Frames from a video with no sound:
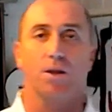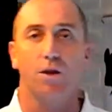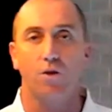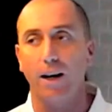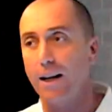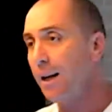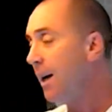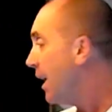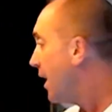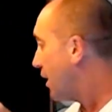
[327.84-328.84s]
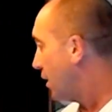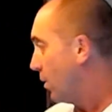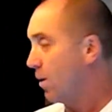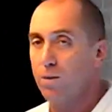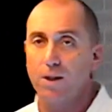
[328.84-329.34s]
the training, you
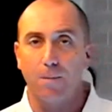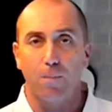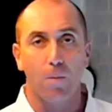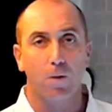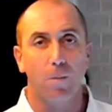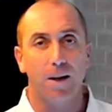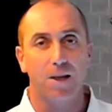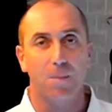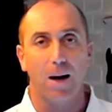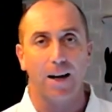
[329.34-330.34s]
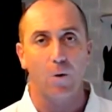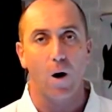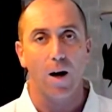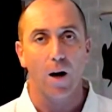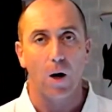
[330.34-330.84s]
will see Bob coming into play
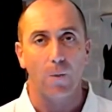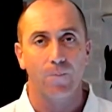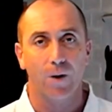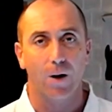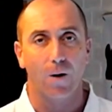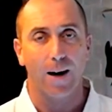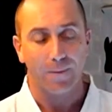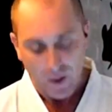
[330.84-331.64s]
quite a lot, all right?